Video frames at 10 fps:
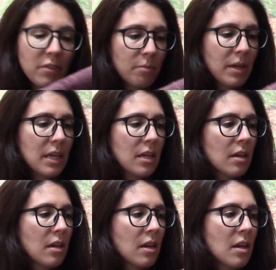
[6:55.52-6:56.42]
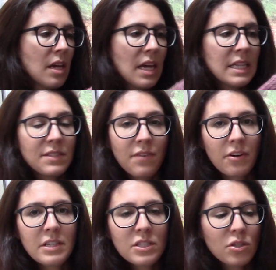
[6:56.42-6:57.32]
me. It's
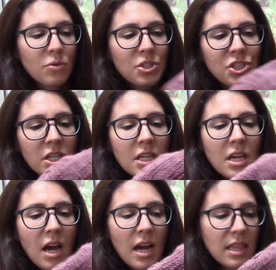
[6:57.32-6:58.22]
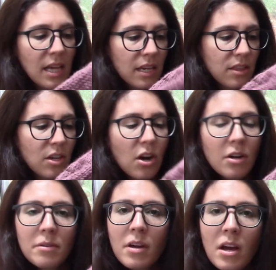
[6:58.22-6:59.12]
very squishy. I like the
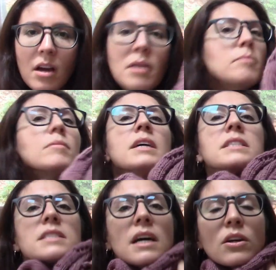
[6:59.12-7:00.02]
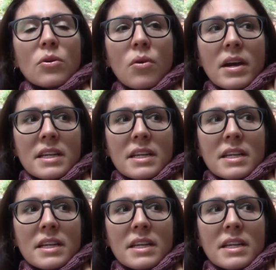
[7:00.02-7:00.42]
yarn. It's not quite